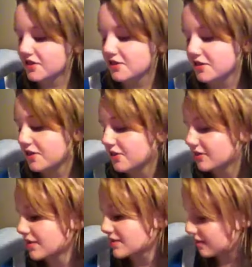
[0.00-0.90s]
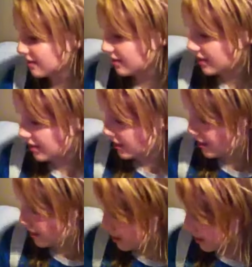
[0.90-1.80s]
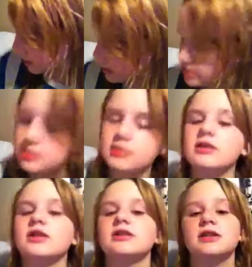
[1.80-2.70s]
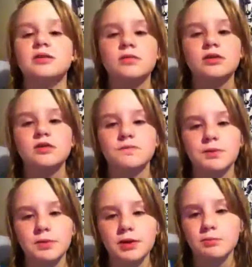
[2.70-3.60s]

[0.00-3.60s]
all, all that stuff. Okay, so the next thing is feminine